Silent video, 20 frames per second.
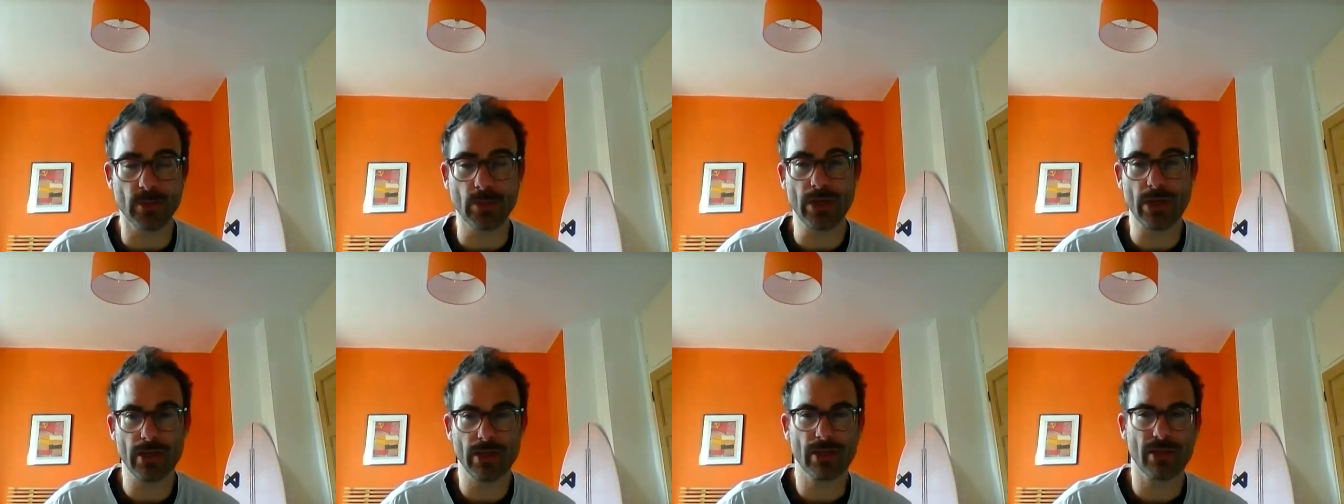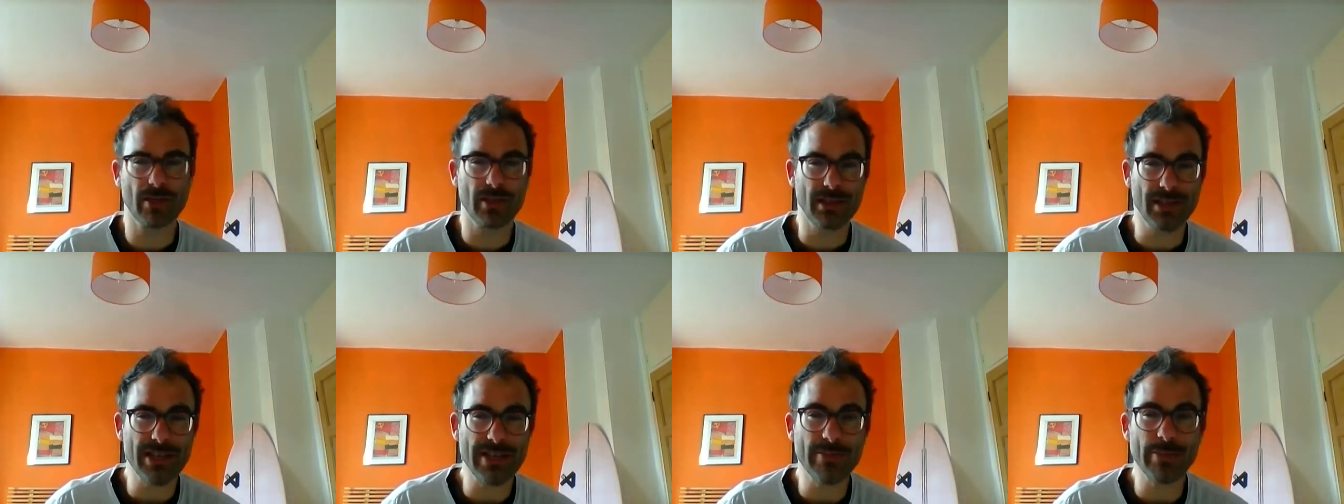where you're going to
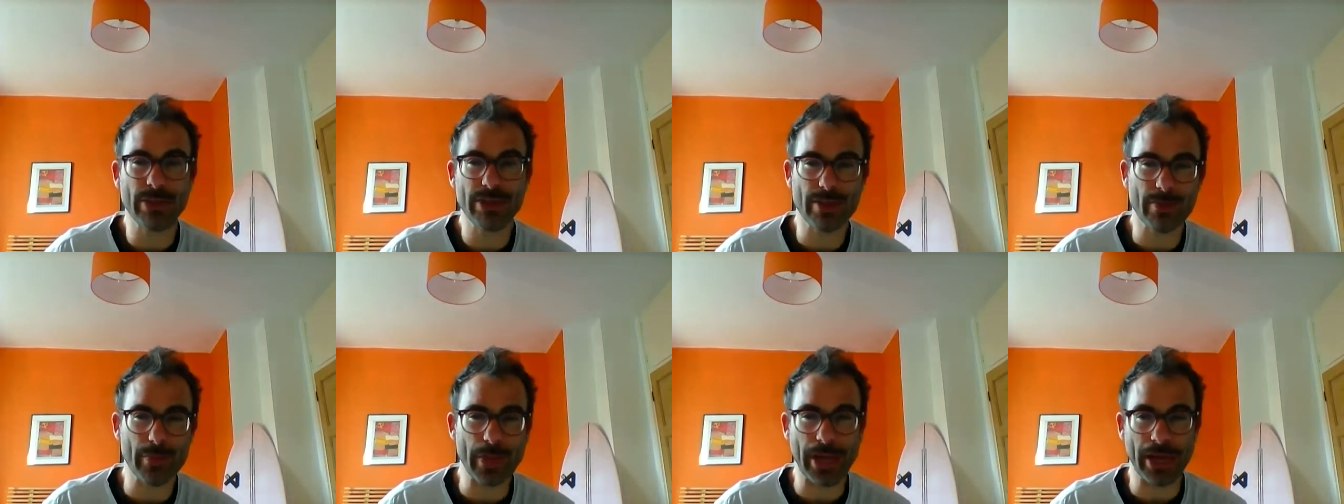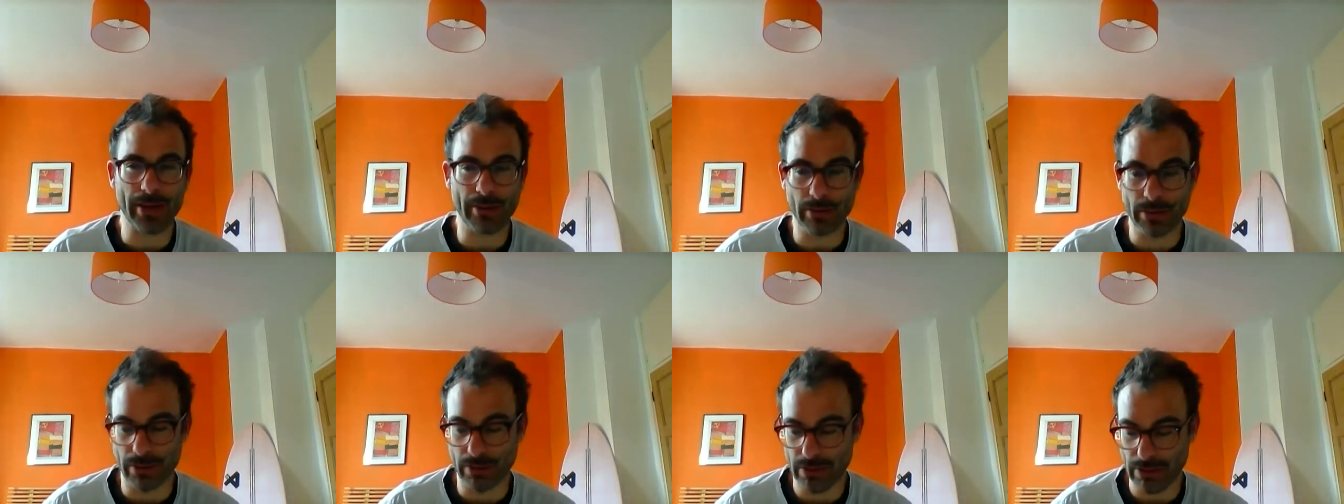limit the
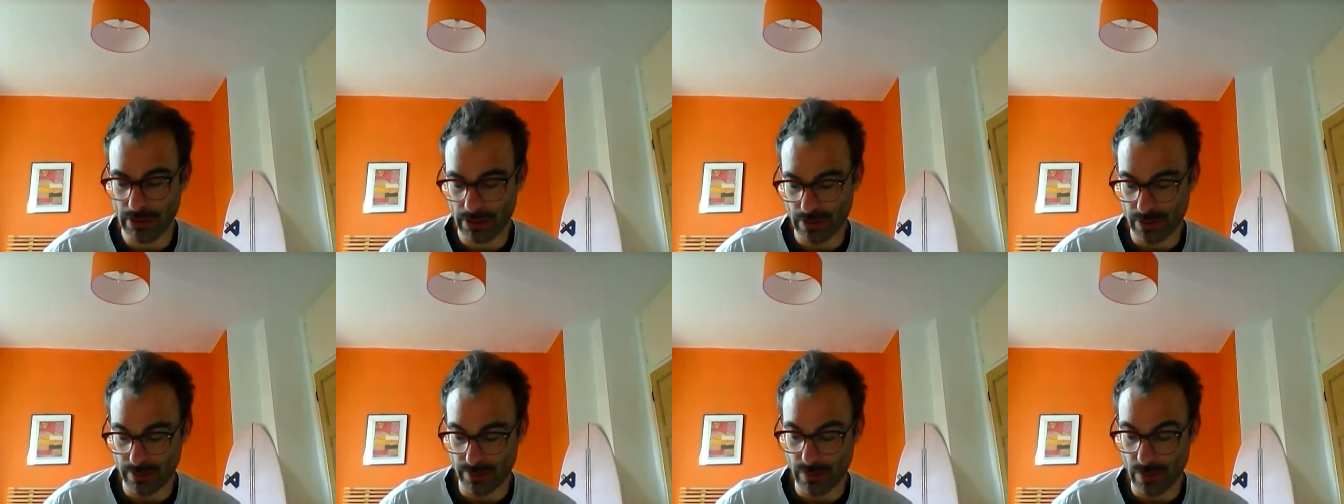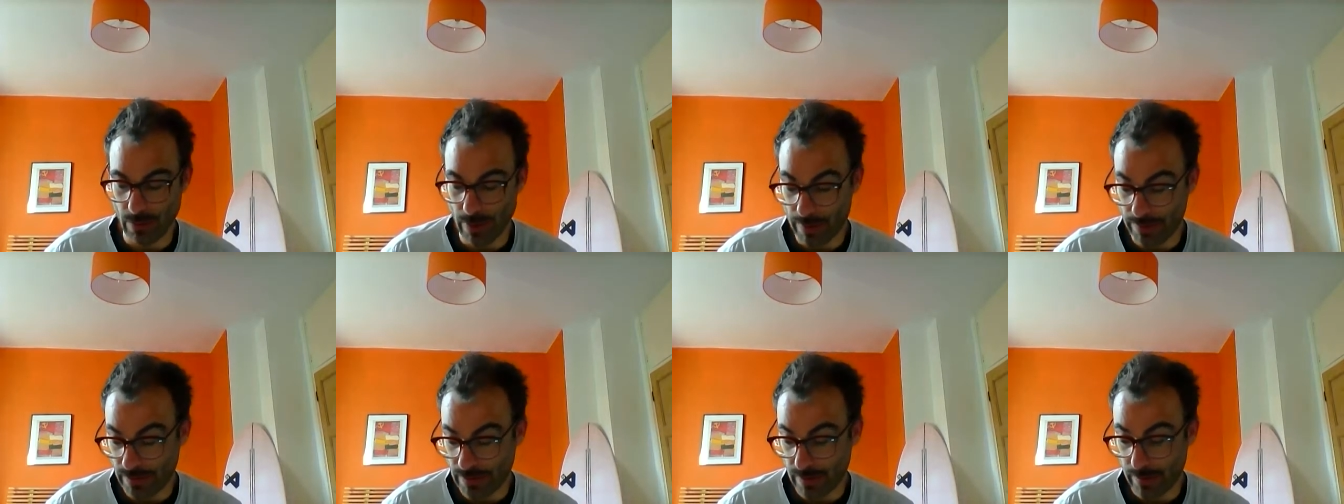power of
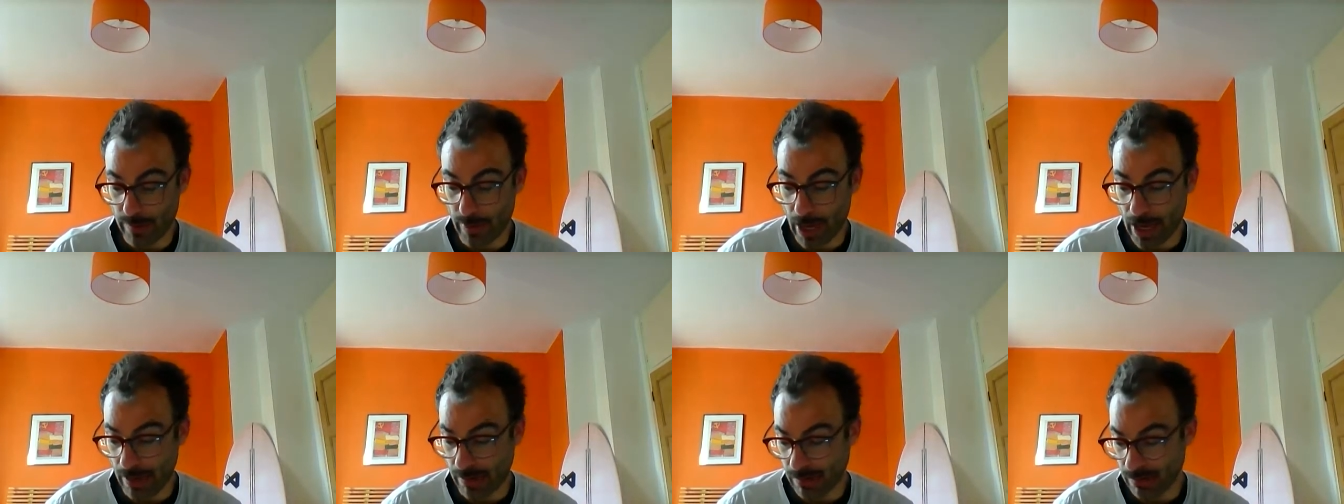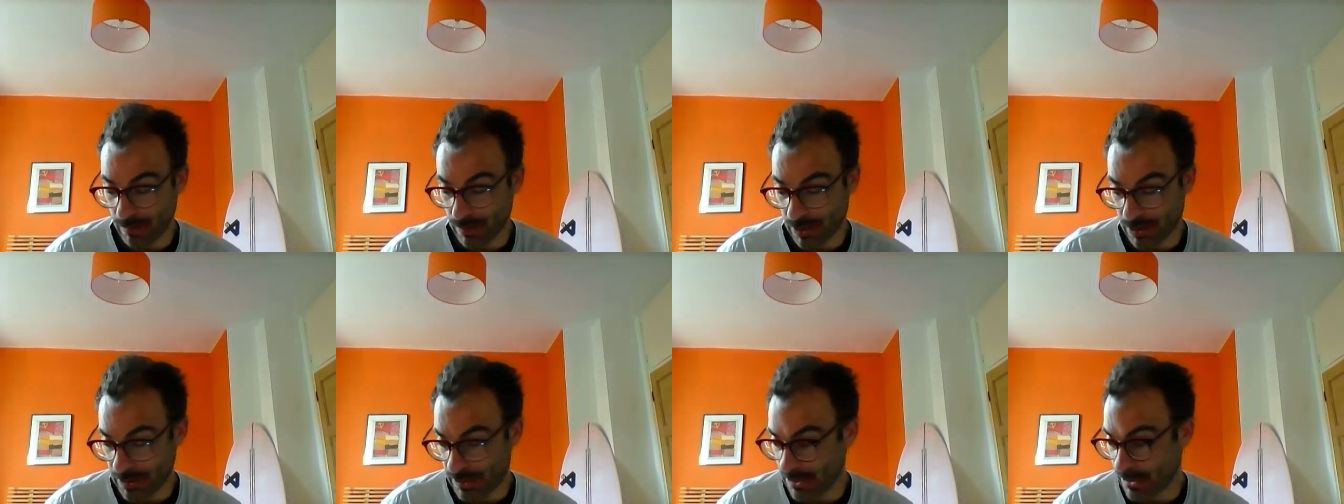whoever's in power,
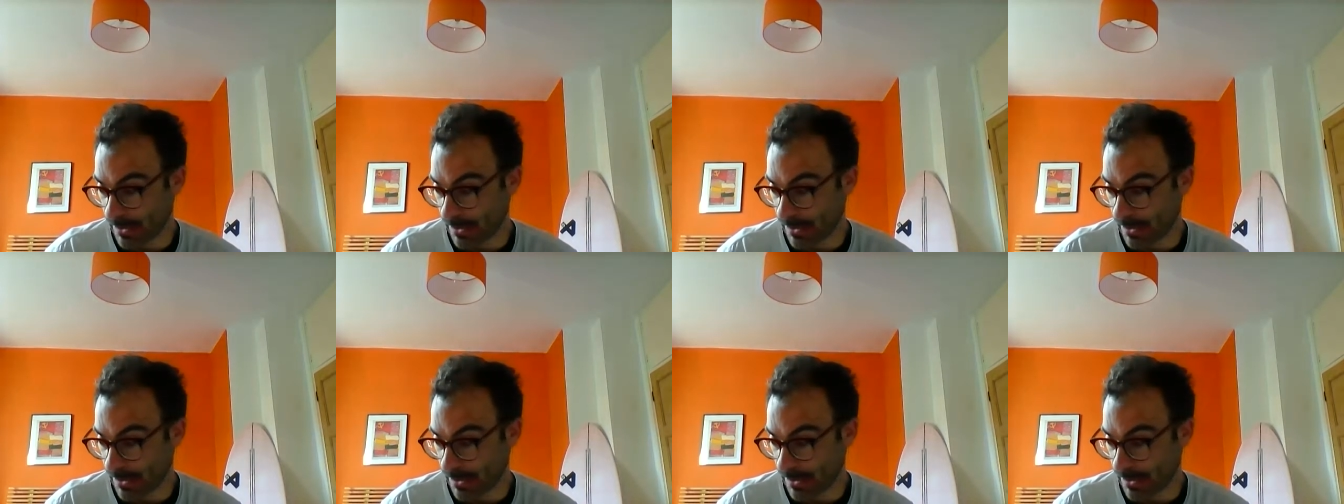right?